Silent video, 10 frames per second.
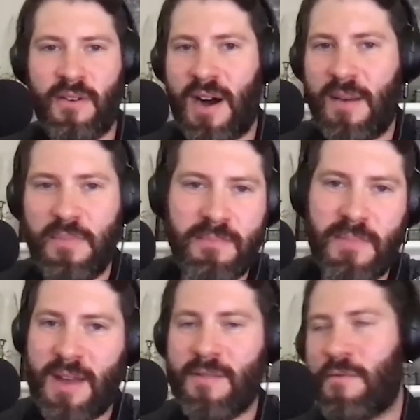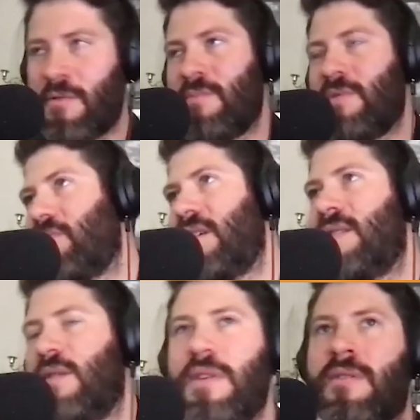hop in back and forth
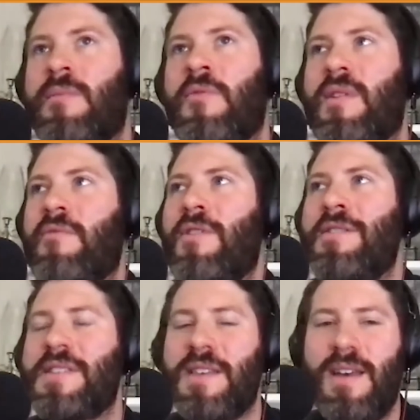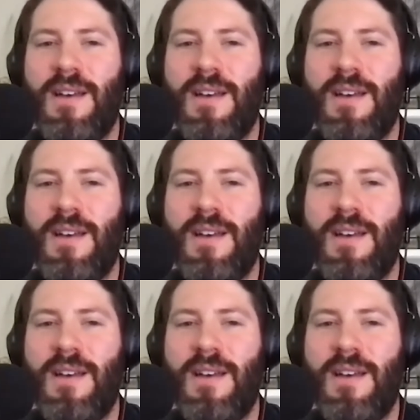between Ethereum or whatever else.